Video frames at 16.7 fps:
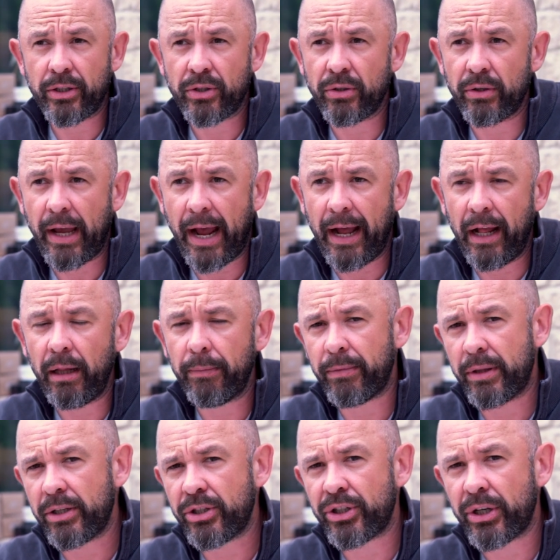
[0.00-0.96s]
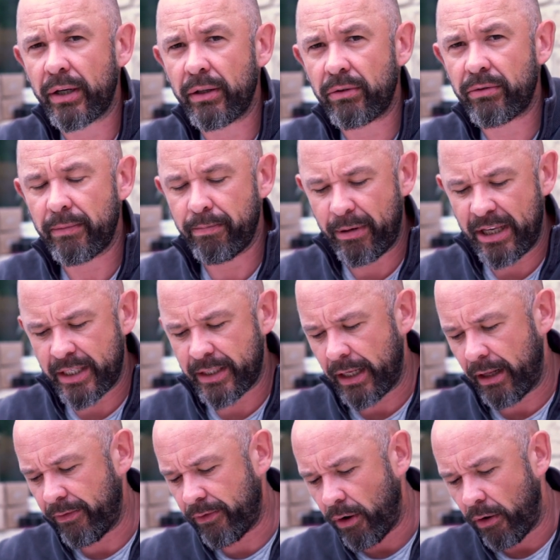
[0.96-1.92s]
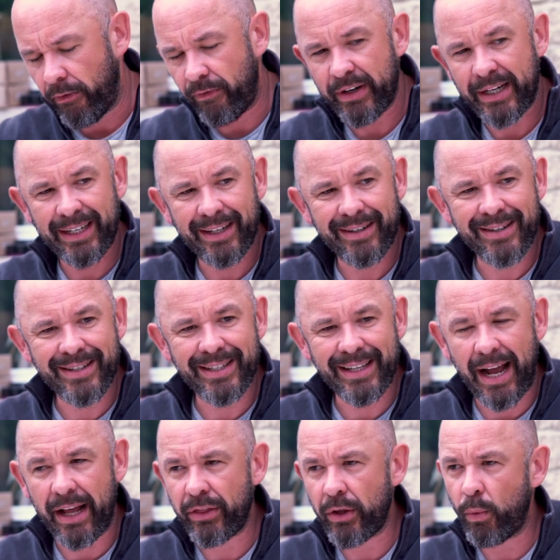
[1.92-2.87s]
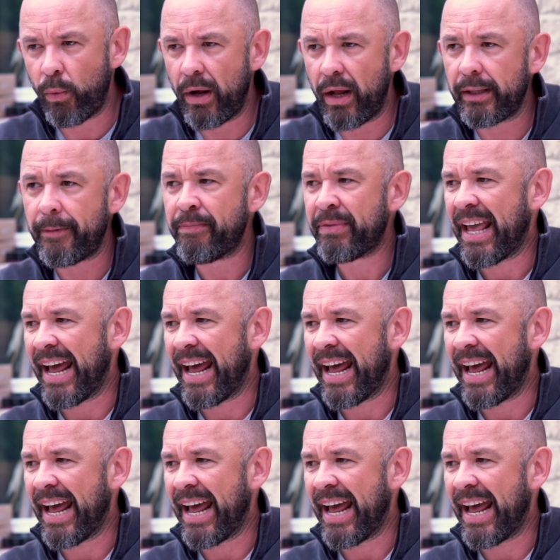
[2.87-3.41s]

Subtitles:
to help the children be self-confident, understand the world,